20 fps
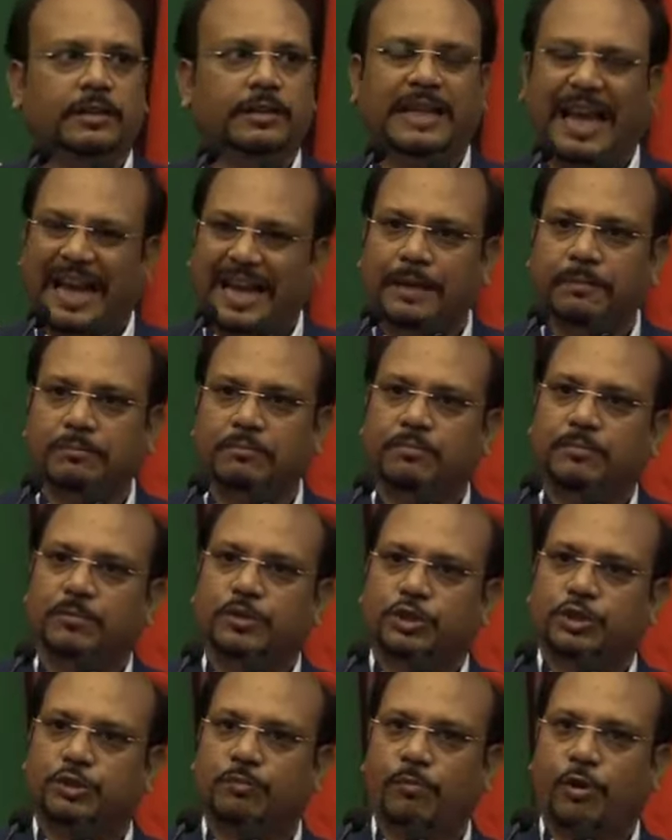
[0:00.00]

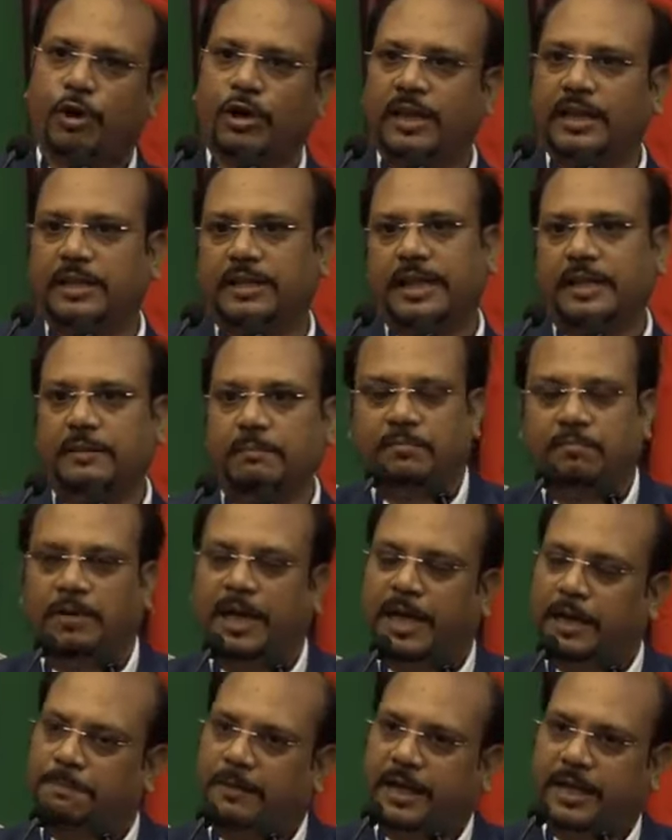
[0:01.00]
times smaller than
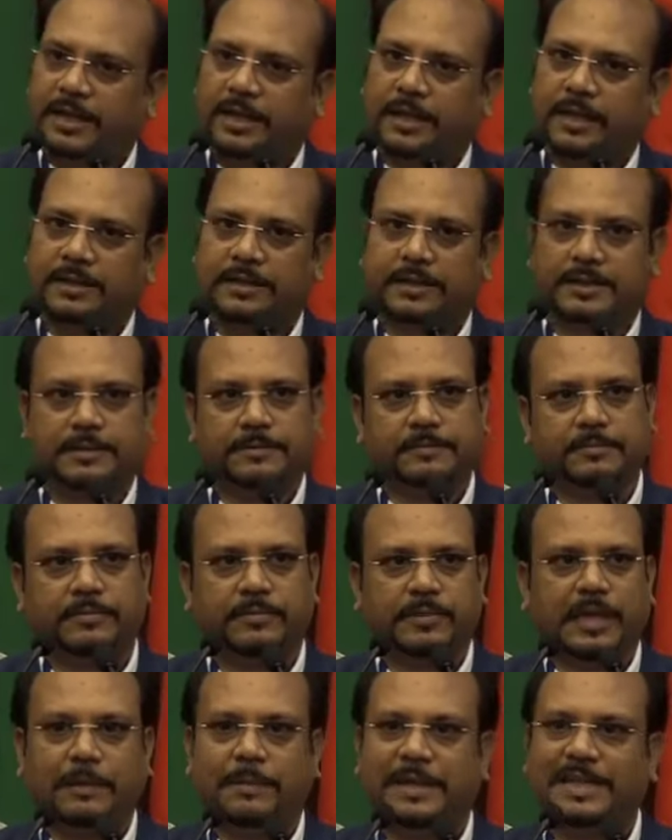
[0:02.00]
blood particles.
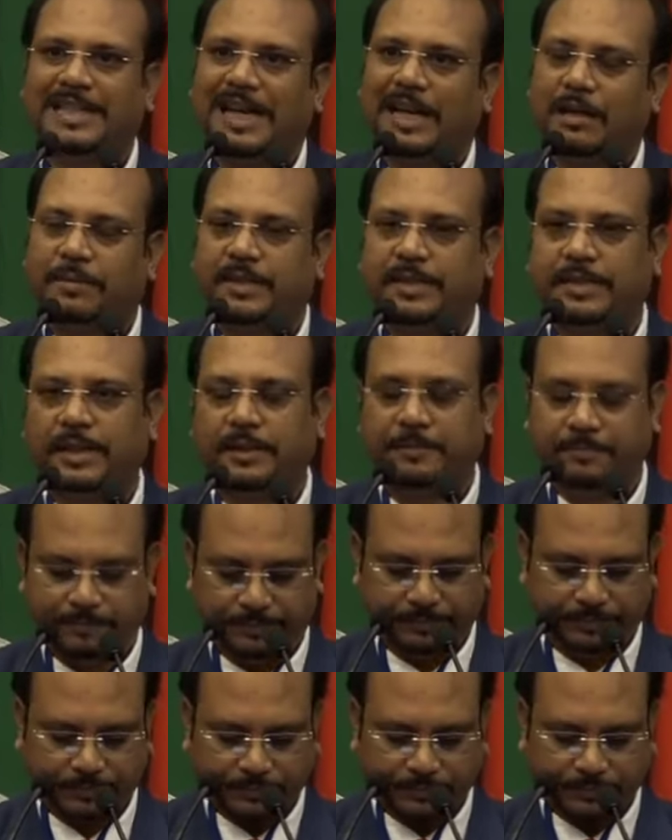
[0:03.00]
That means RBC.